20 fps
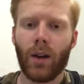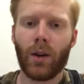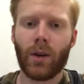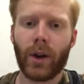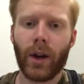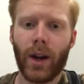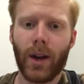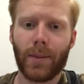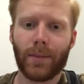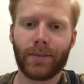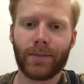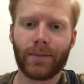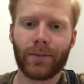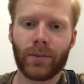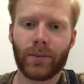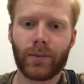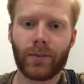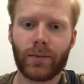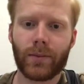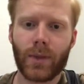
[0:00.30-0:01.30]
Okay,
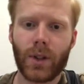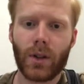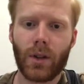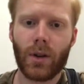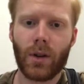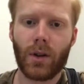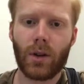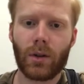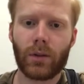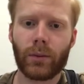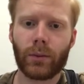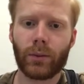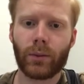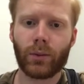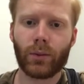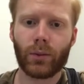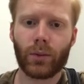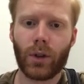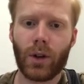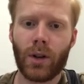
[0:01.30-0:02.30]
so
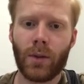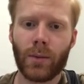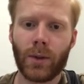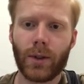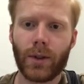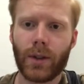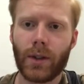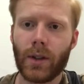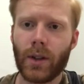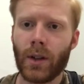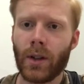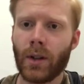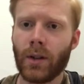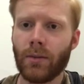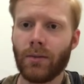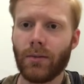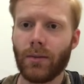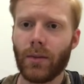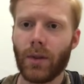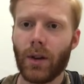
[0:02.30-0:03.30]
we're almost
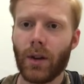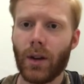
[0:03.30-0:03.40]
done.